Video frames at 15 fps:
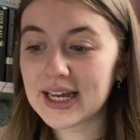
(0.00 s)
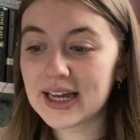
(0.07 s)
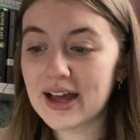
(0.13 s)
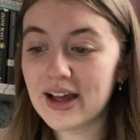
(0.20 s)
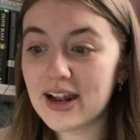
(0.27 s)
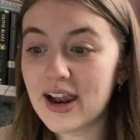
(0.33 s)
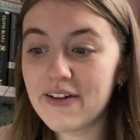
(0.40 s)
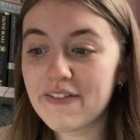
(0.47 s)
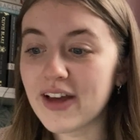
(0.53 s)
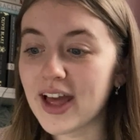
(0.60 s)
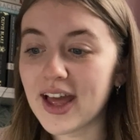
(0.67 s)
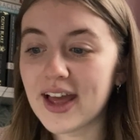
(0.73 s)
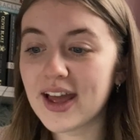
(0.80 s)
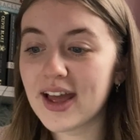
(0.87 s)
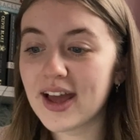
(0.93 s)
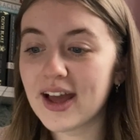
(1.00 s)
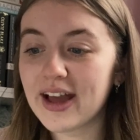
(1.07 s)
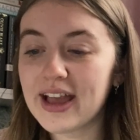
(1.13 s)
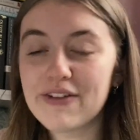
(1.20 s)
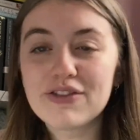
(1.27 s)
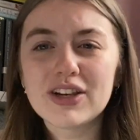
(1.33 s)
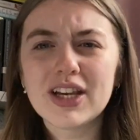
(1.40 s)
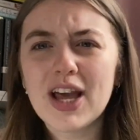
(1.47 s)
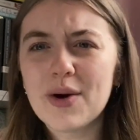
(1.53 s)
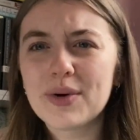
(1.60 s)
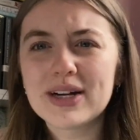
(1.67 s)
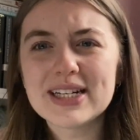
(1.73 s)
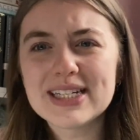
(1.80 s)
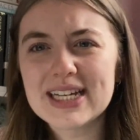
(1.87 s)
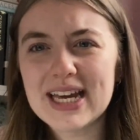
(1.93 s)
I love it I have no
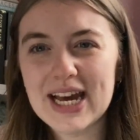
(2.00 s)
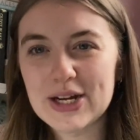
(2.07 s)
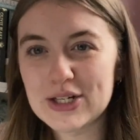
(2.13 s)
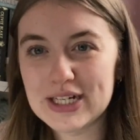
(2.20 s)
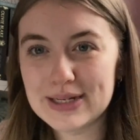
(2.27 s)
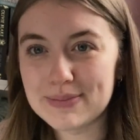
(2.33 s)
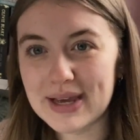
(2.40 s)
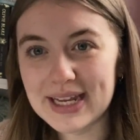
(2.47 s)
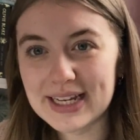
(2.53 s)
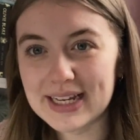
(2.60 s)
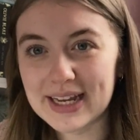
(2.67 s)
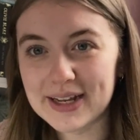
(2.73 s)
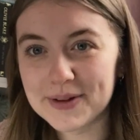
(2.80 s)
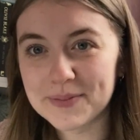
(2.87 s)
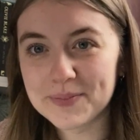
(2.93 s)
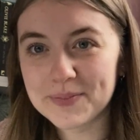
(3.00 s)
idea how she'd make it